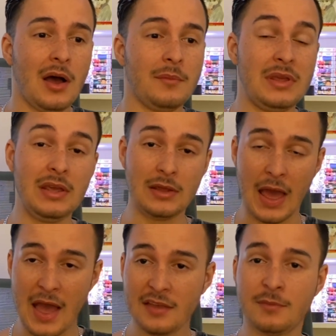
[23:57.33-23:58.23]
he
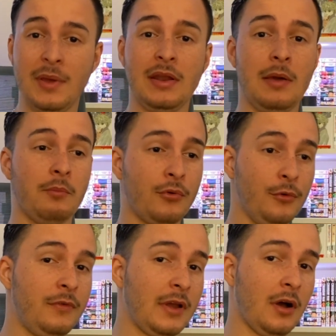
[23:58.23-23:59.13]
has been
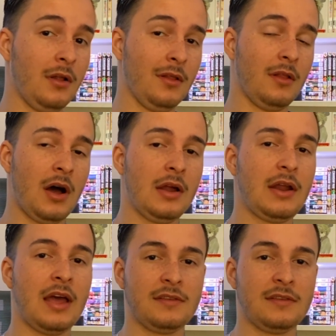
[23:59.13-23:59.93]
improving a lot, as